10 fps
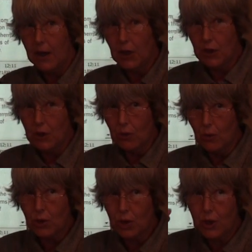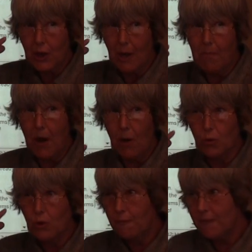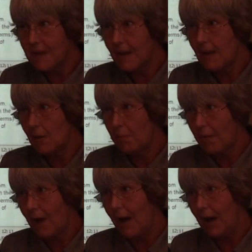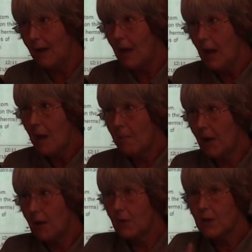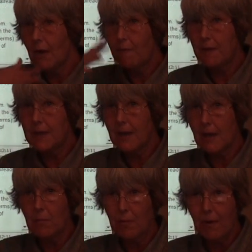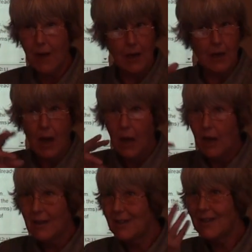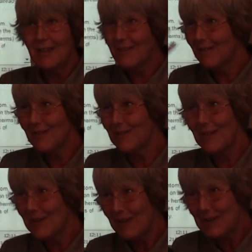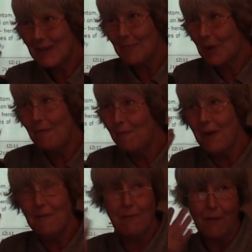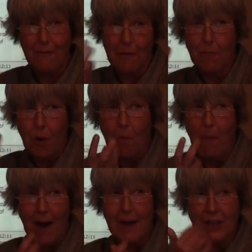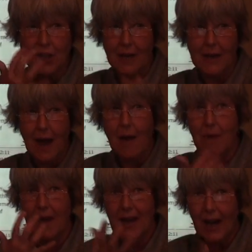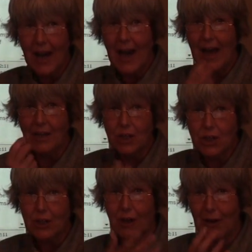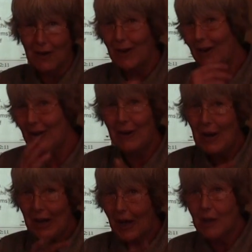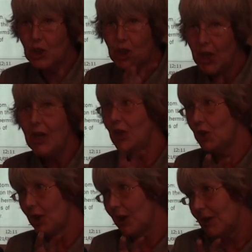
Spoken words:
It is not about physical brain, because physical brain is something very, very mobile, dynamic, and can change